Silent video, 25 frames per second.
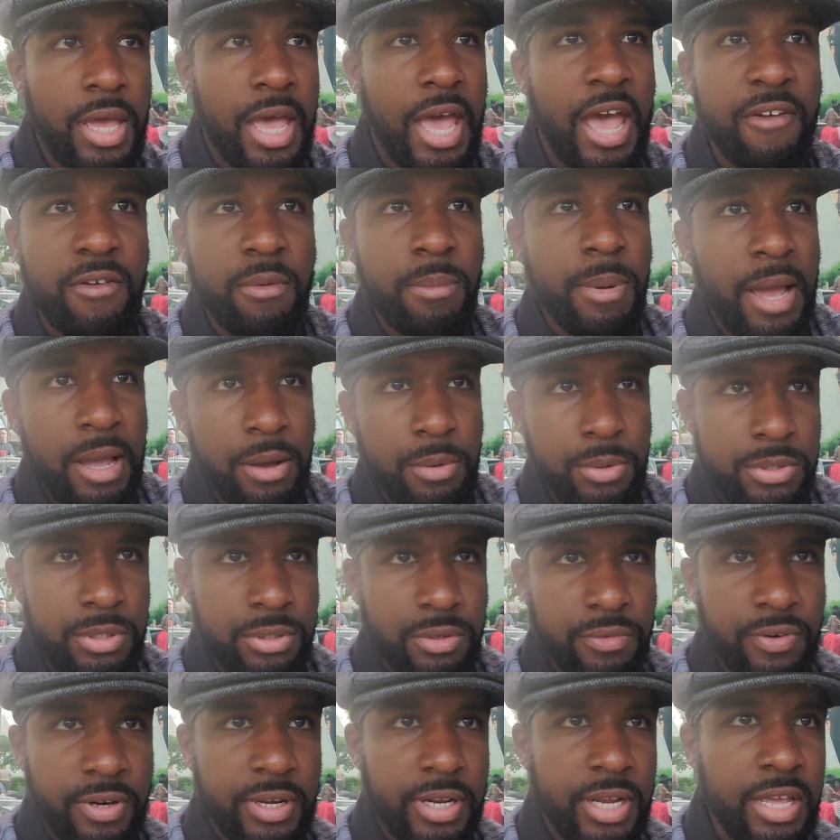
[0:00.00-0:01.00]
Everybody was
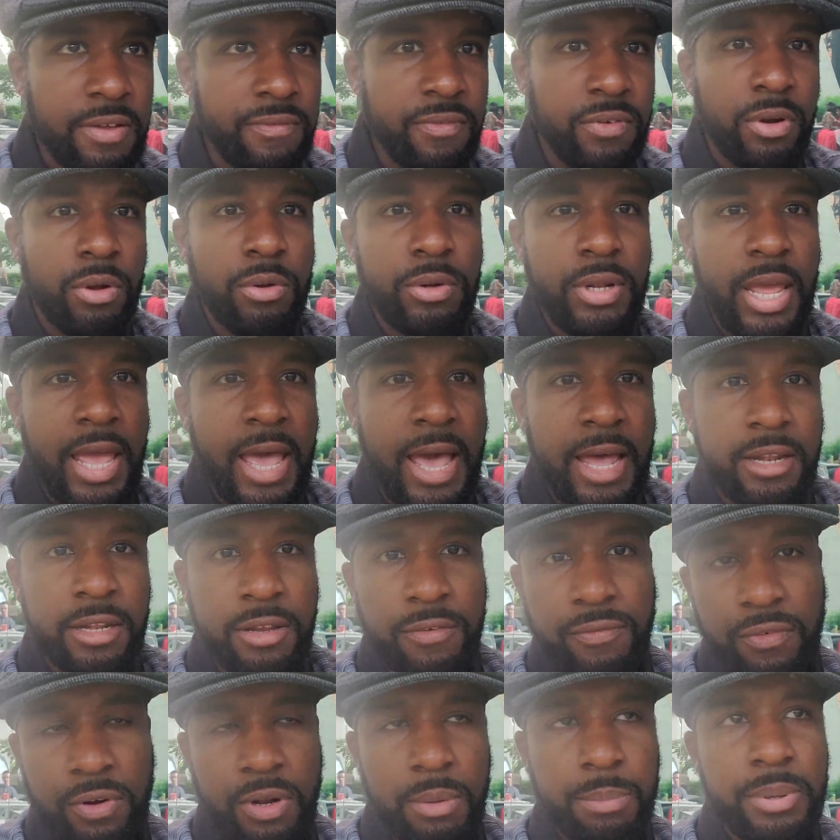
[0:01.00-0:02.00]
agreeing, even though they had
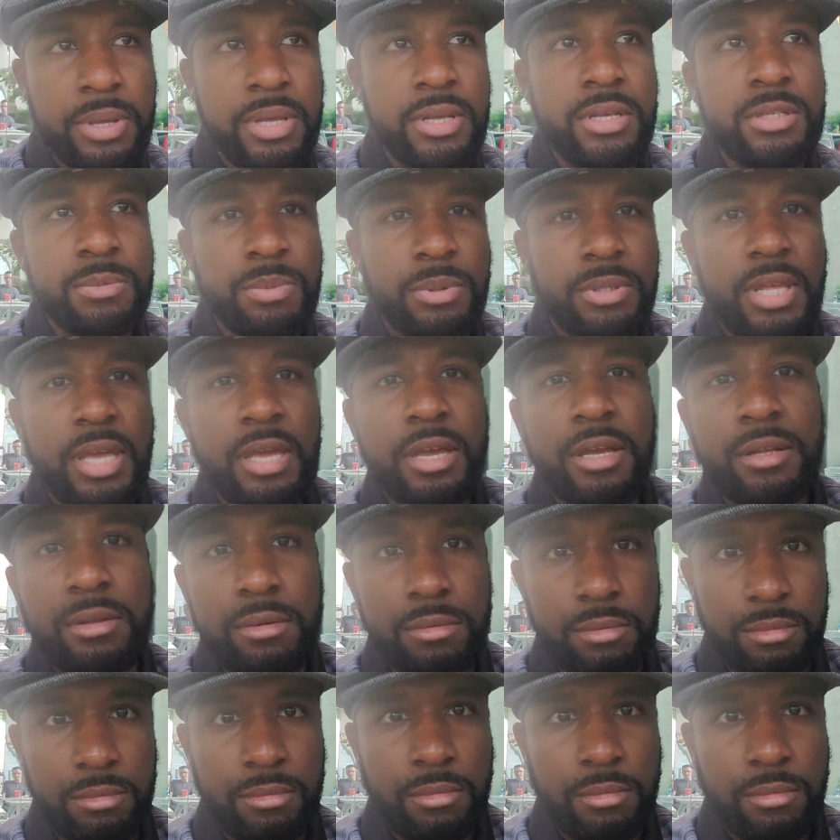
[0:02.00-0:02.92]
different opinions, but they